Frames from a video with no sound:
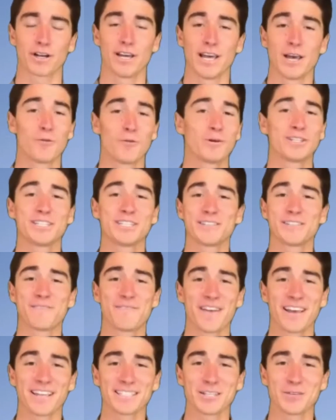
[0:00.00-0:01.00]
which is a
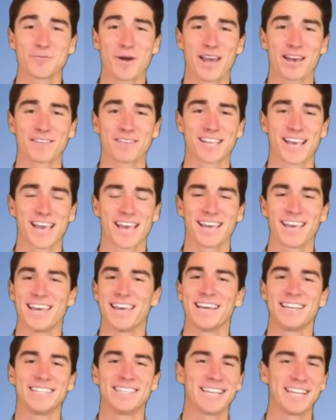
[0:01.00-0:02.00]
fancy way of saying
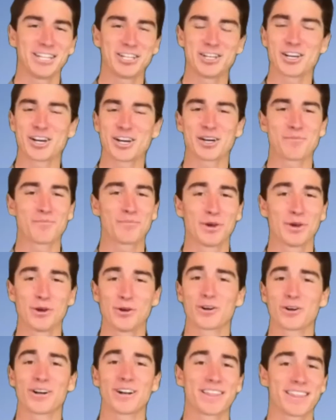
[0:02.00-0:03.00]
teaching a computer
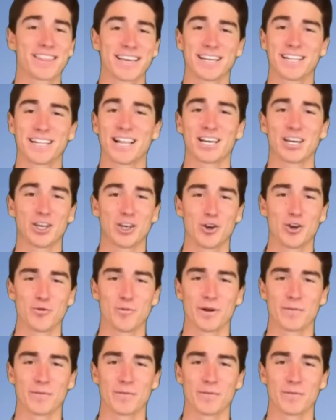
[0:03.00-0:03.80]
to think like a human.